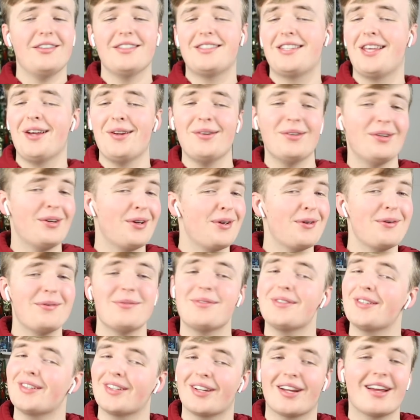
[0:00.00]
I don't know who
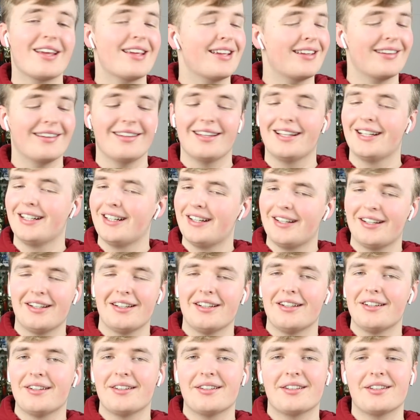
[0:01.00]
to like.
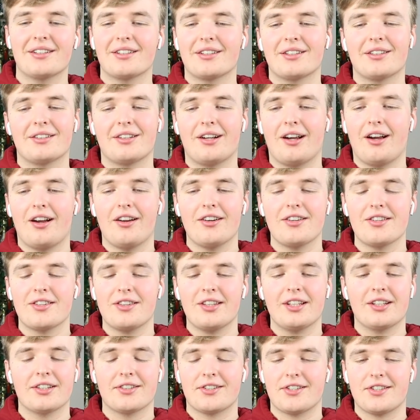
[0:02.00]
Oh, I just
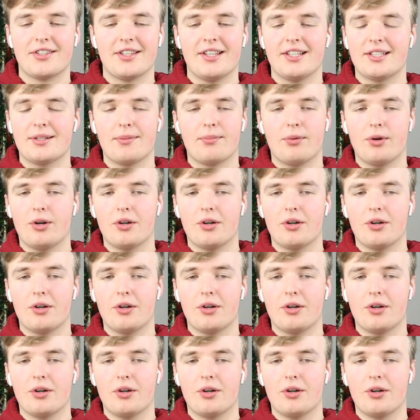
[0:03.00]
think I just need to